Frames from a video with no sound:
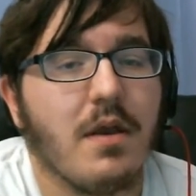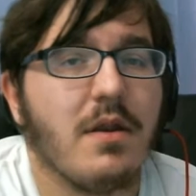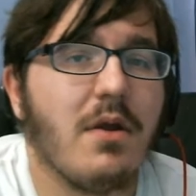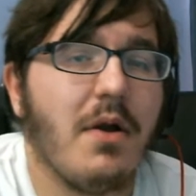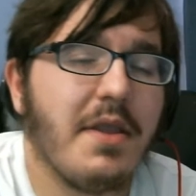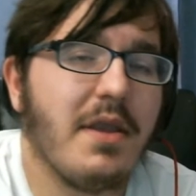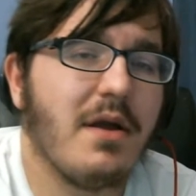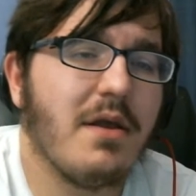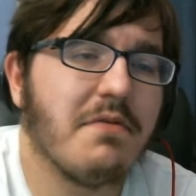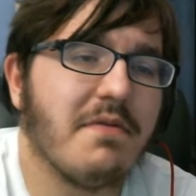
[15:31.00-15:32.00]
no, I can't
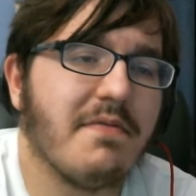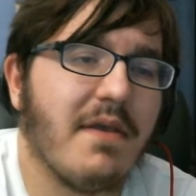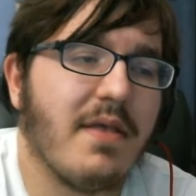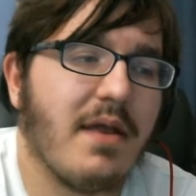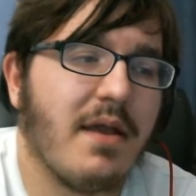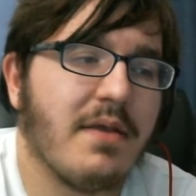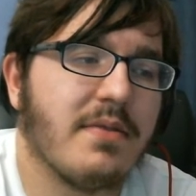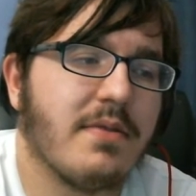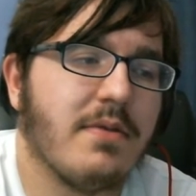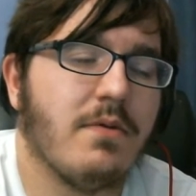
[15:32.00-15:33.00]
honestly say that. I
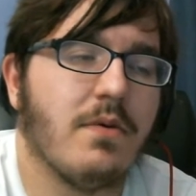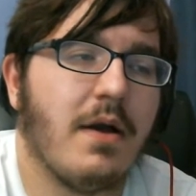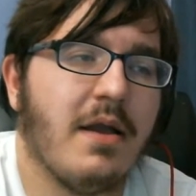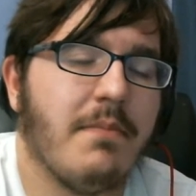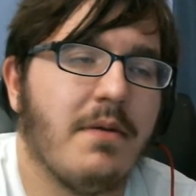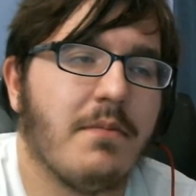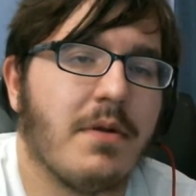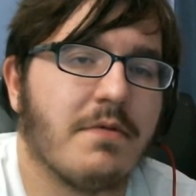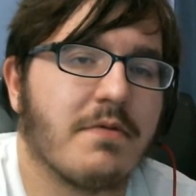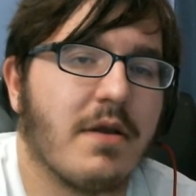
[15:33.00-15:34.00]
admit when
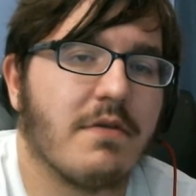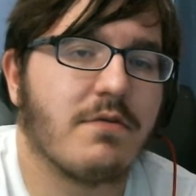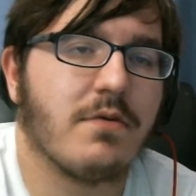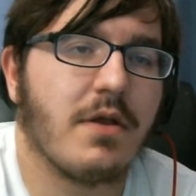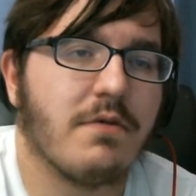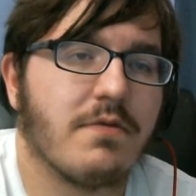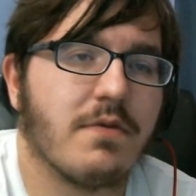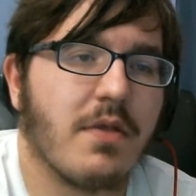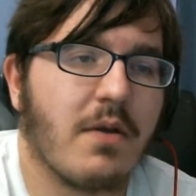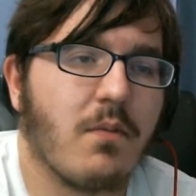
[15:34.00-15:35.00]
I was in high school, I used to
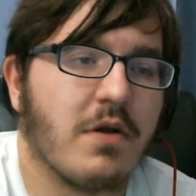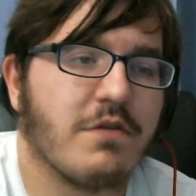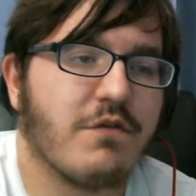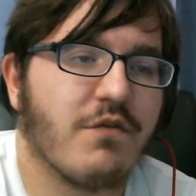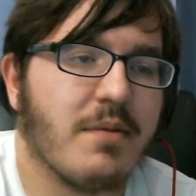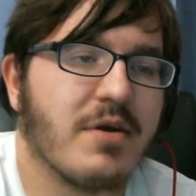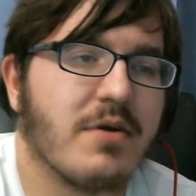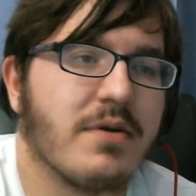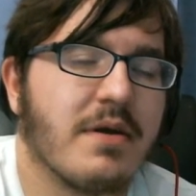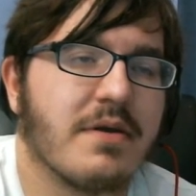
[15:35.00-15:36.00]
like watching drama
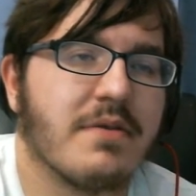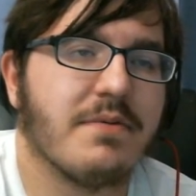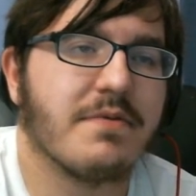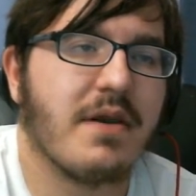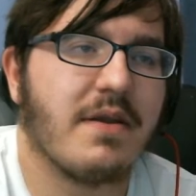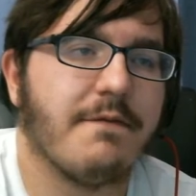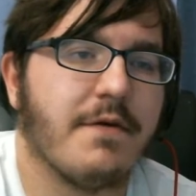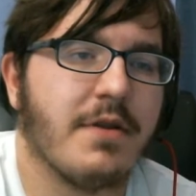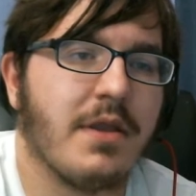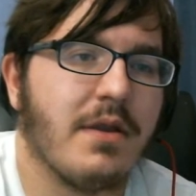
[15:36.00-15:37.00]
go down because it was kind of
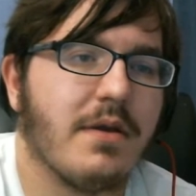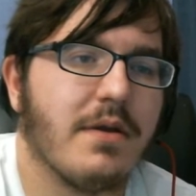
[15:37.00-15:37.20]
funny.